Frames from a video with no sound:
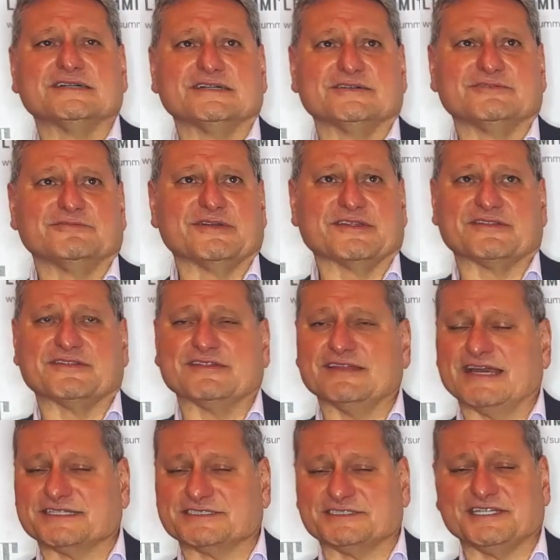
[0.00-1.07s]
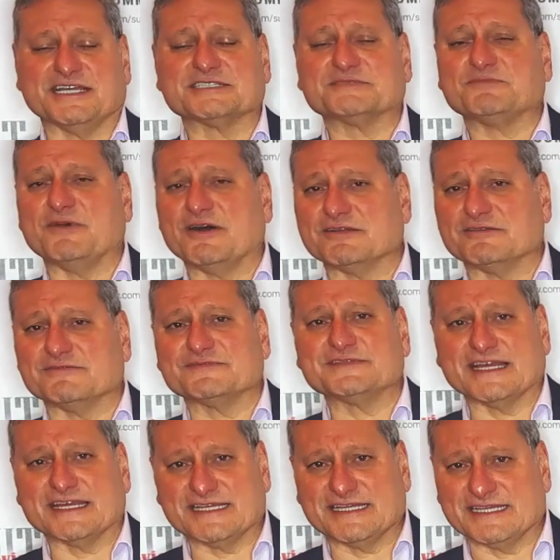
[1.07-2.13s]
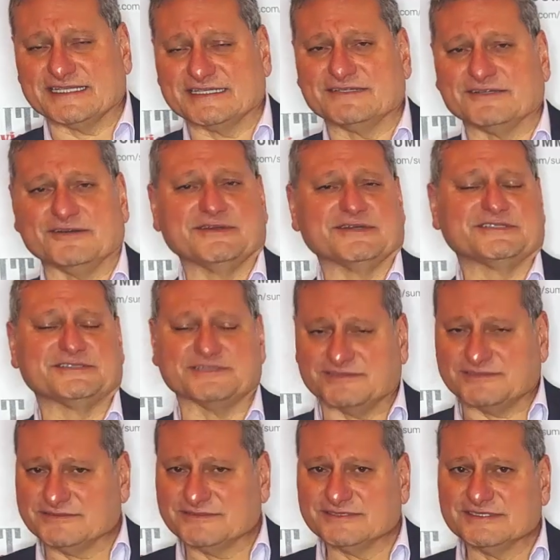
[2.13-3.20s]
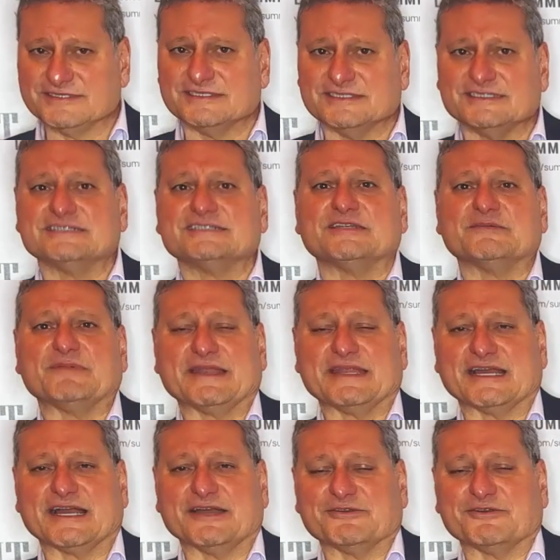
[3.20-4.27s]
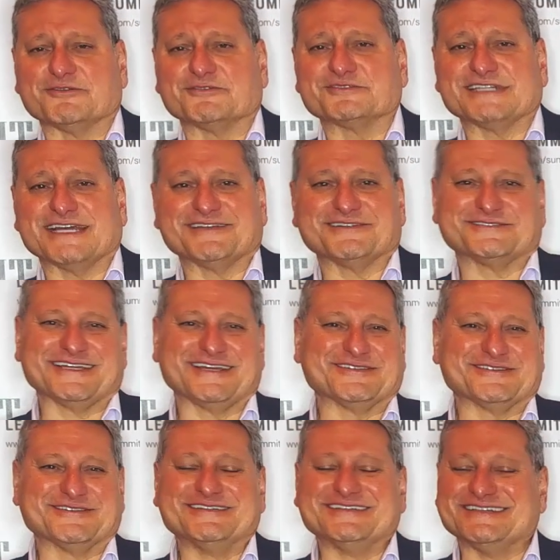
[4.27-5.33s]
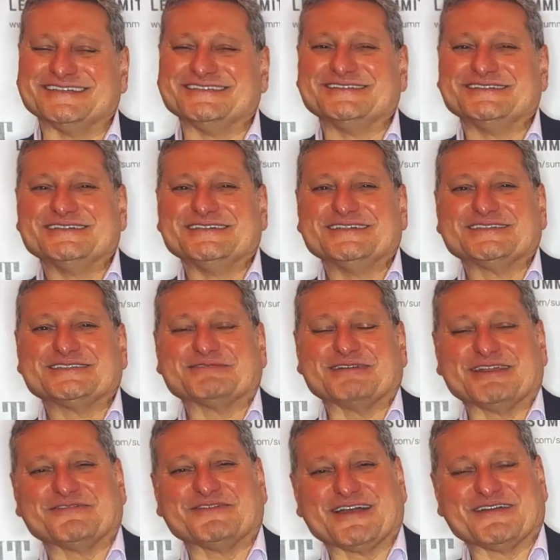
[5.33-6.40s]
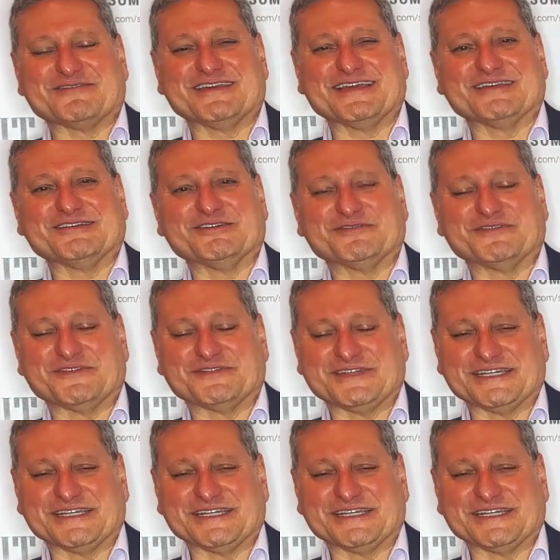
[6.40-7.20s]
with XGS-PON of 10 gig going to, depending how you go to standards, either 25 gig or 50